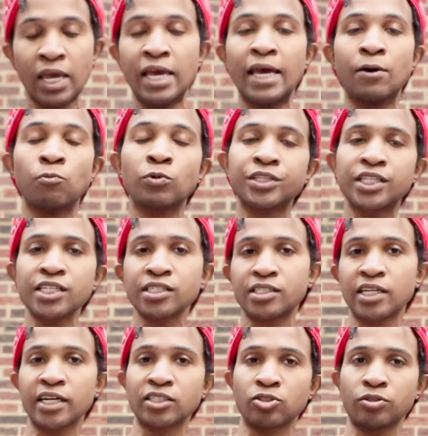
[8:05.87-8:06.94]
And what this
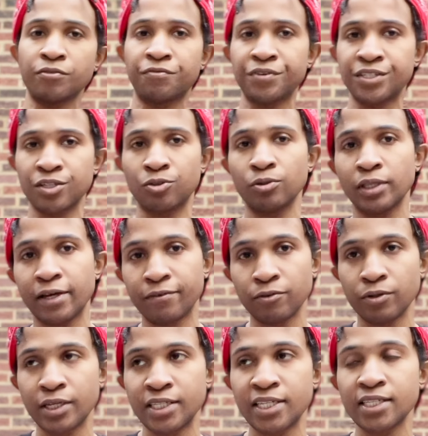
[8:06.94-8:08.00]
does on a physical level
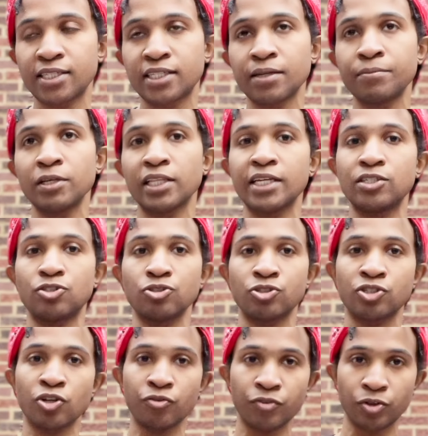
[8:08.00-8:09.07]
is it stimulates your
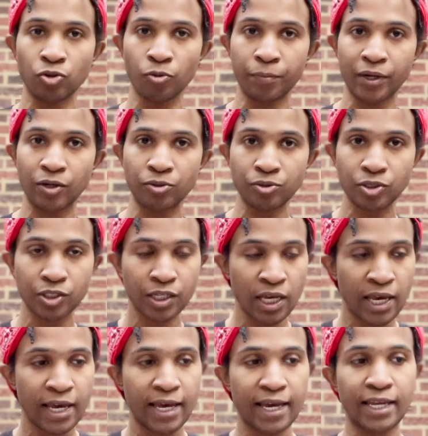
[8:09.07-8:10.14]
cervical bones
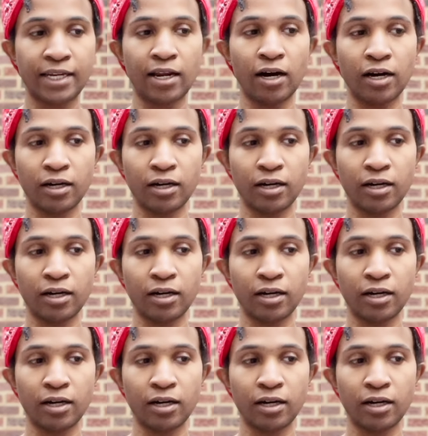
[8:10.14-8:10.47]
and